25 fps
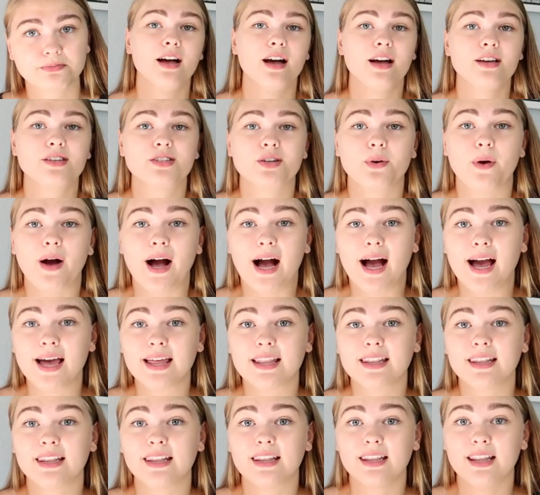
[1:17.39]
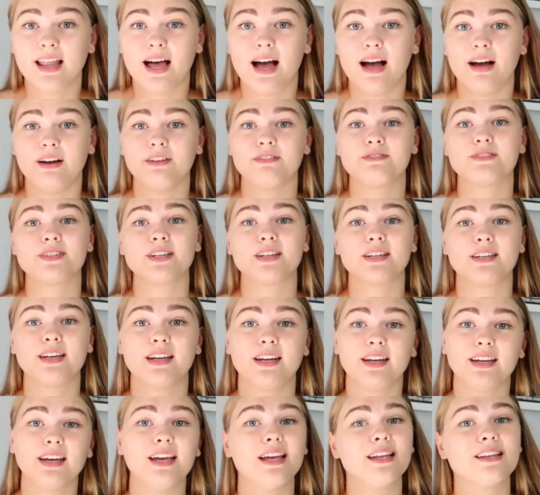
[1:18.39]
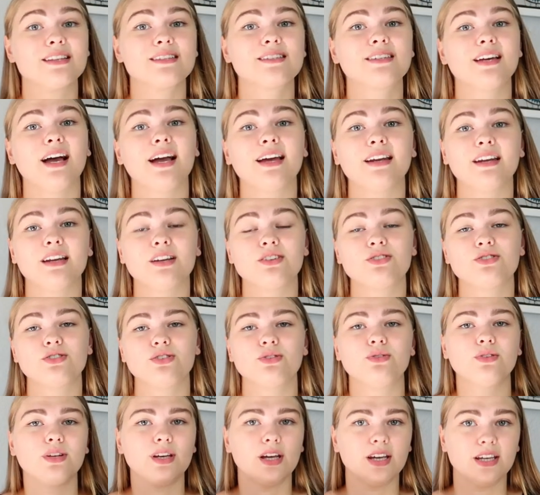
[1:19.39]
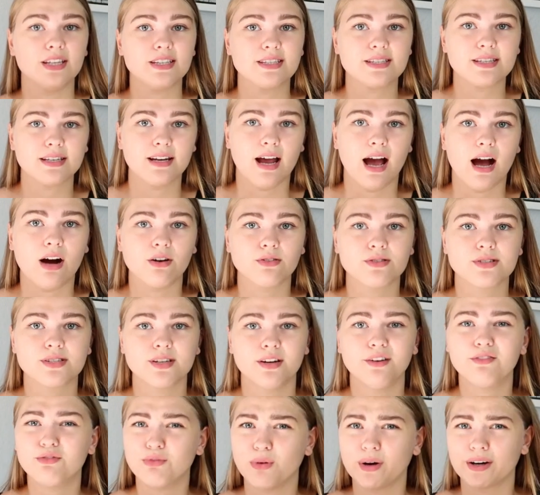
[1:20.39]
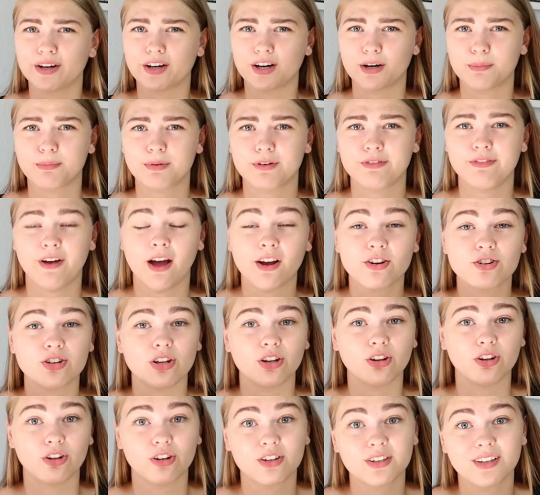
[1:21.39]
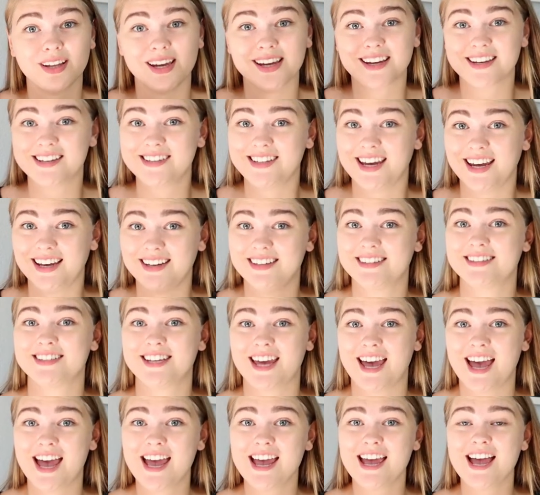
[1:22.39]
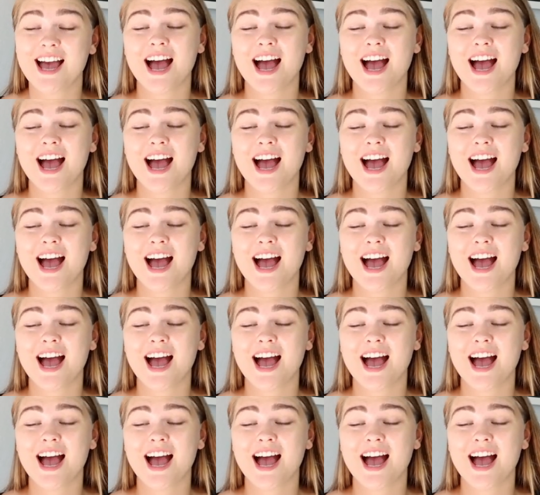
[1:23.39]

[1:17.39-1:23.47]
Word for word: So I loved getting insight into the ins and outs of what her profession looked like day to day,